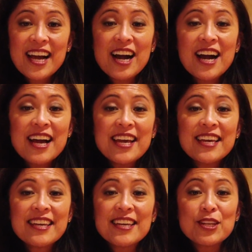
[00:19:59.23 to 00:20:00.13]

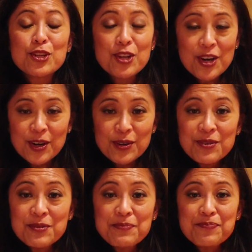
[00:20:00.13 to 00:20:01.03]
I
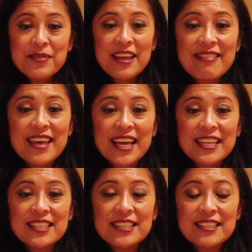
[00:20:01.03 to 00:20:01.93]
know
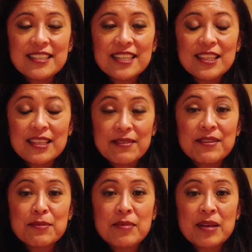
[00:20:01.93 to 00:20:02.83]
that
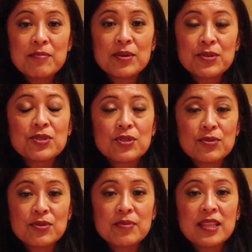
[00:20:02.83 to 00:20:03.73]
living my most
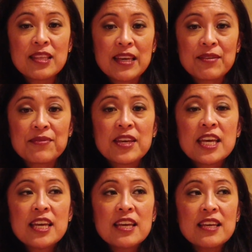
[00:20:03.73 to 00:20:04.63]
illumined life
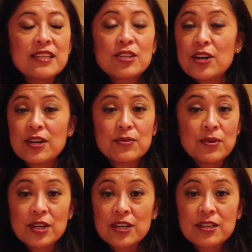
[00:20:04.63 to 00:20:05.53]
is hard
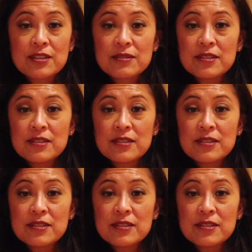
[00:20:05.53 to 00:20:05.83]
work.